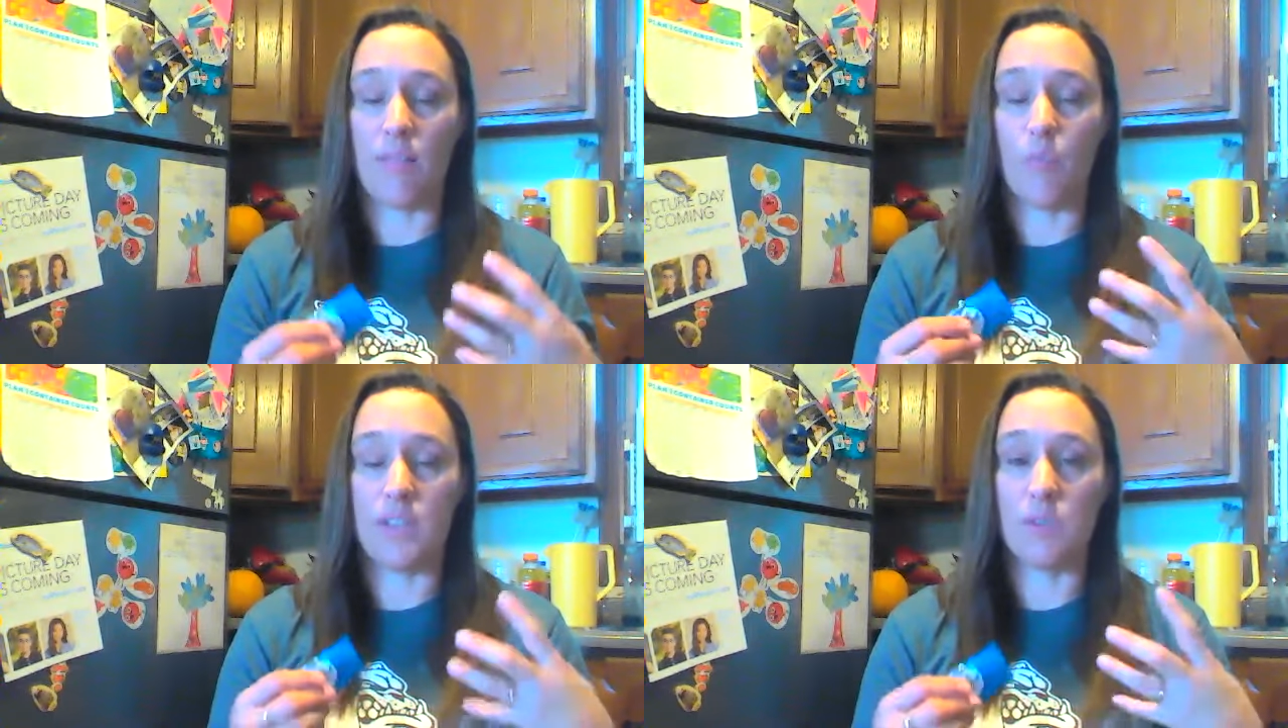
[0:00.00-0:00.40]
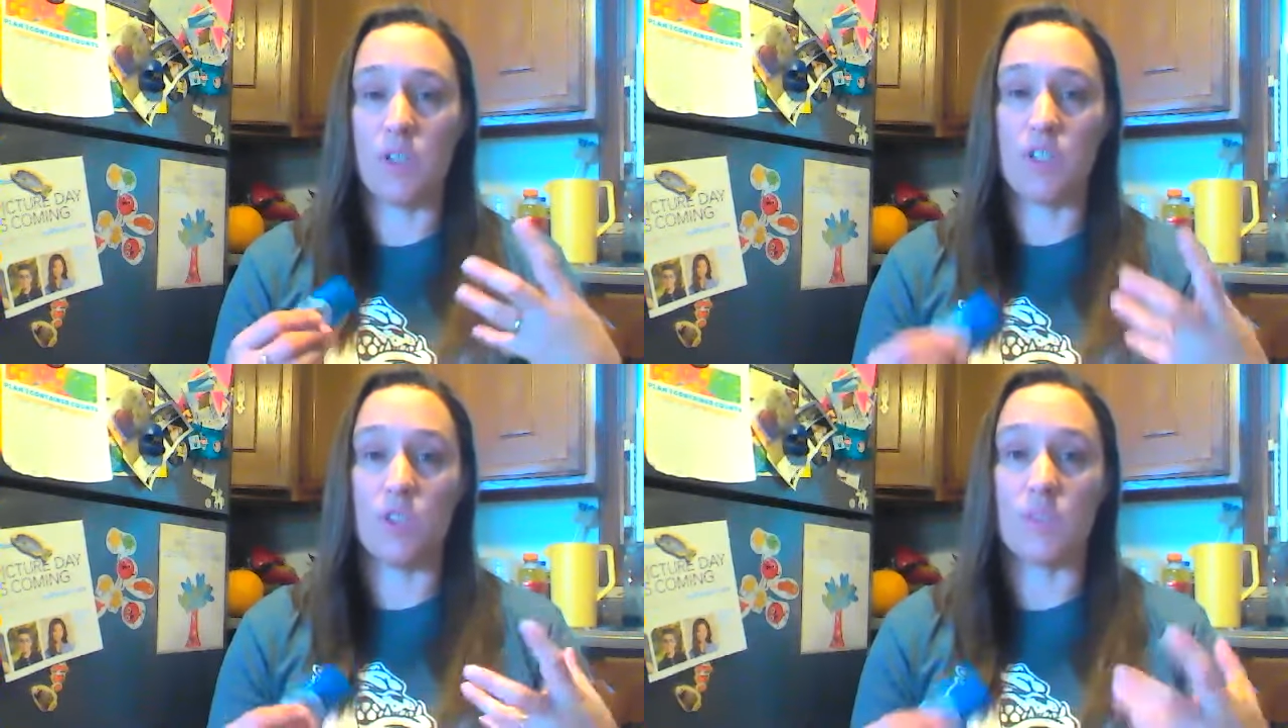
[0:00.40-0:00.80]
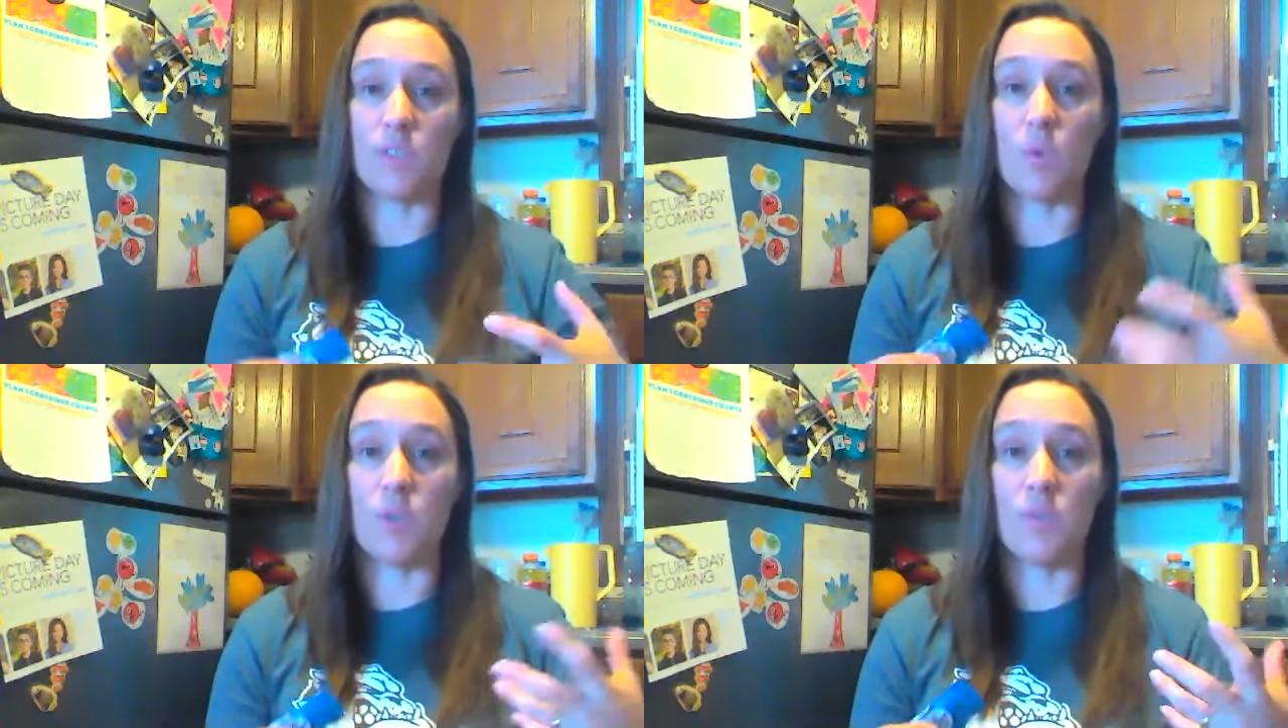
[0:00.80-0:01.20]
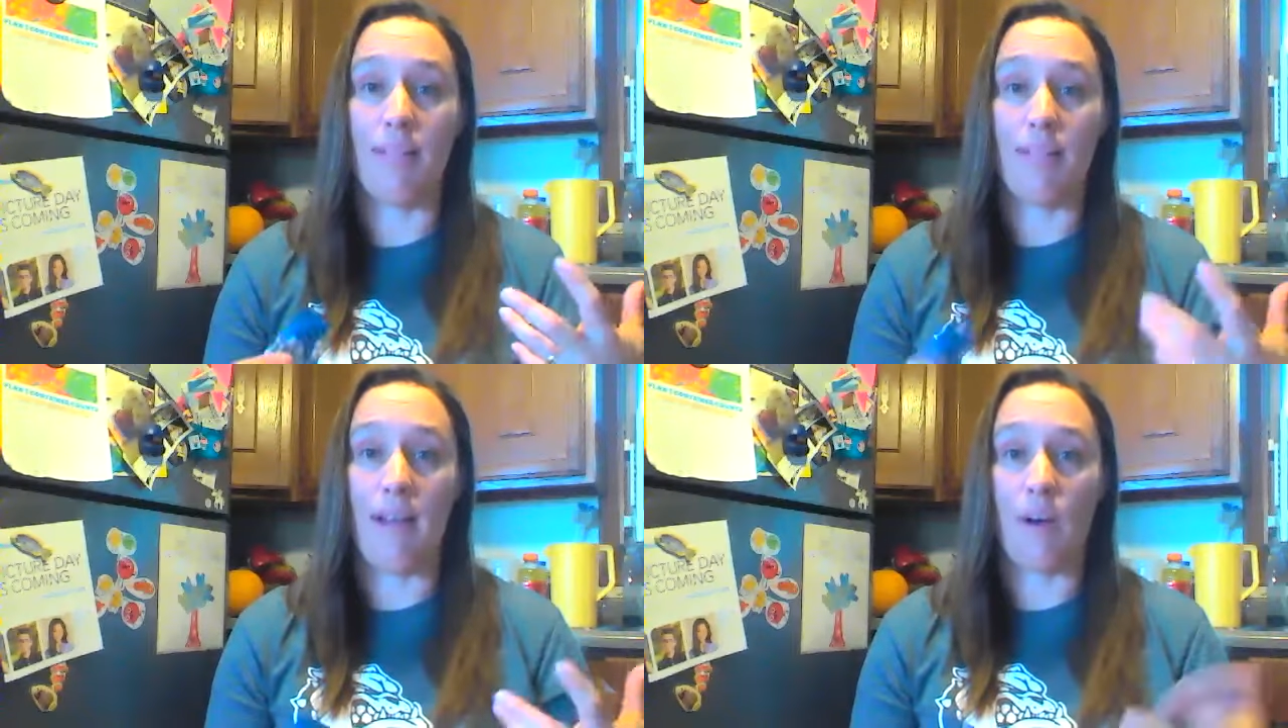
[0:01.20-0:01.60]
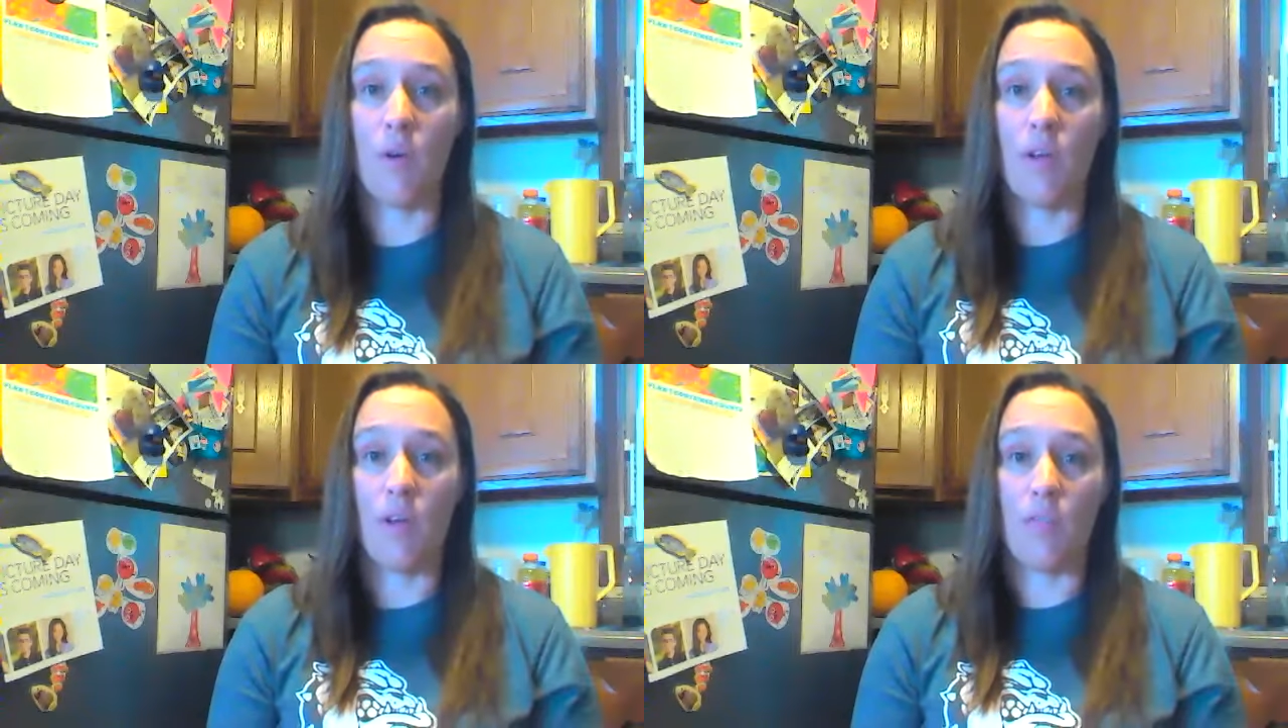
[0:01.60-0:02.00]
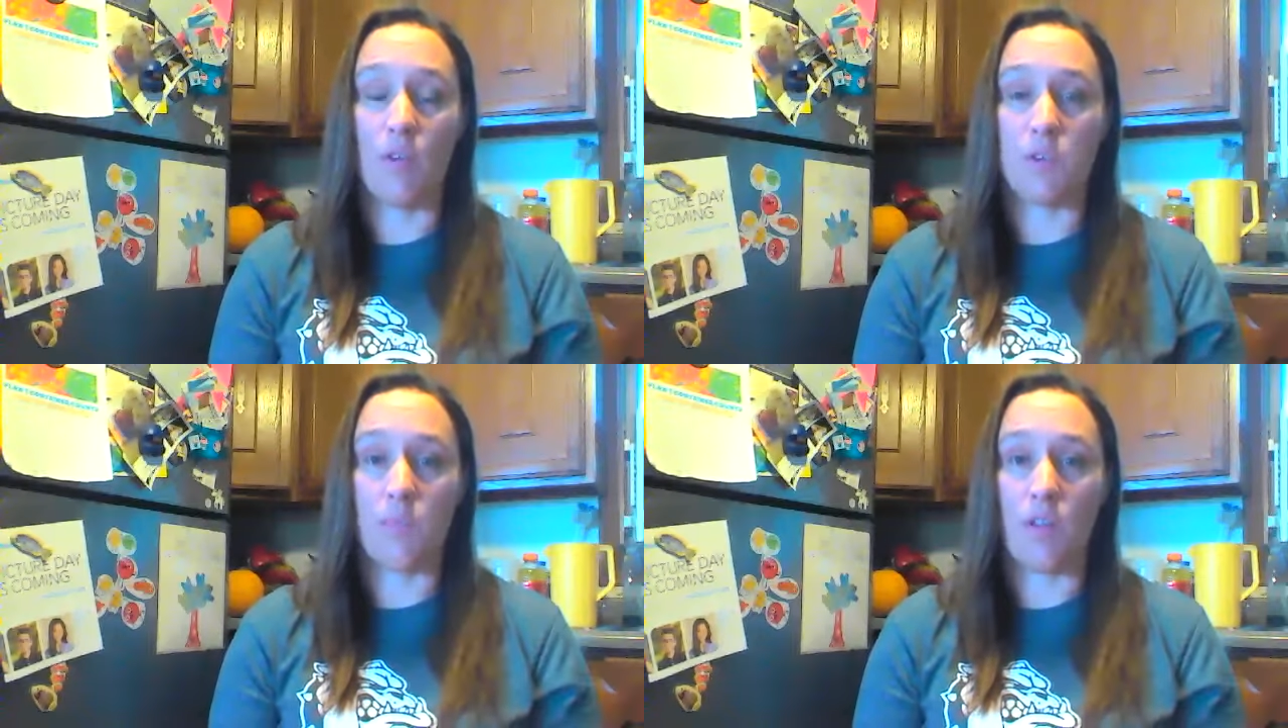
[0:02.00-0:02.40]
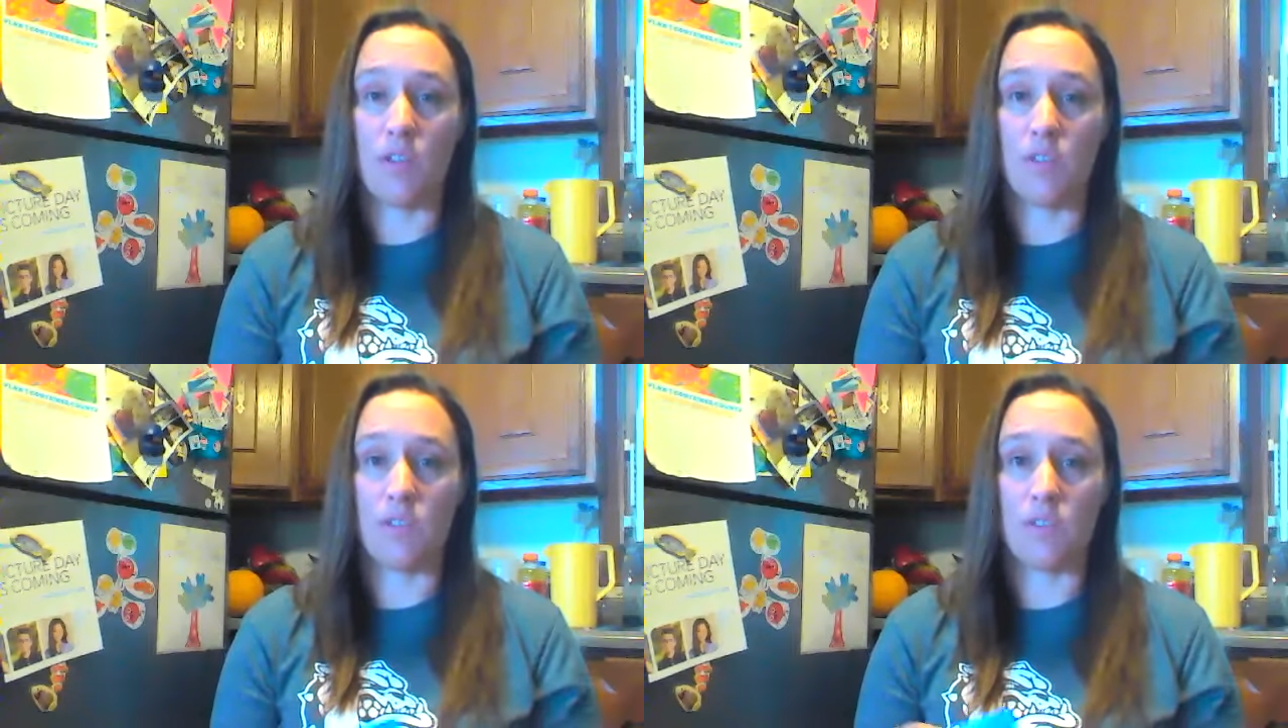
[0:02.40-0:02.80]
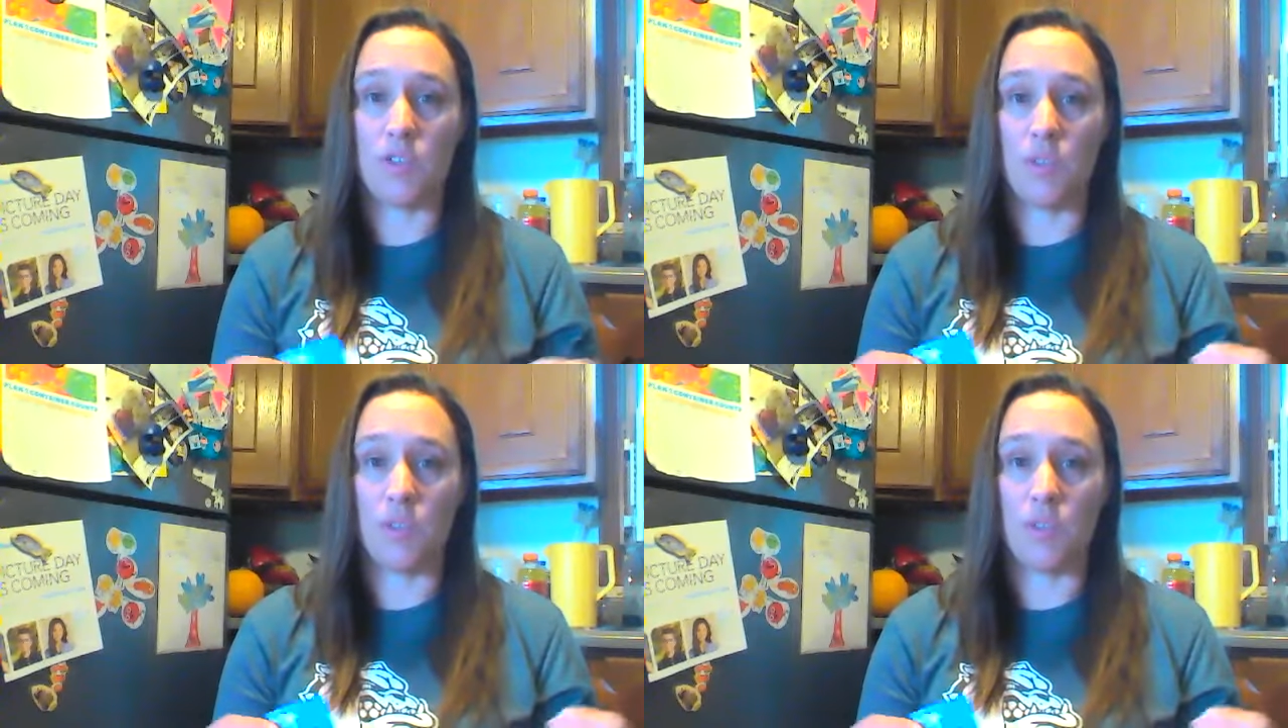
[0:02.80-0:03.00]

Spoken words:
what it's going to do is it's going to allow those molecules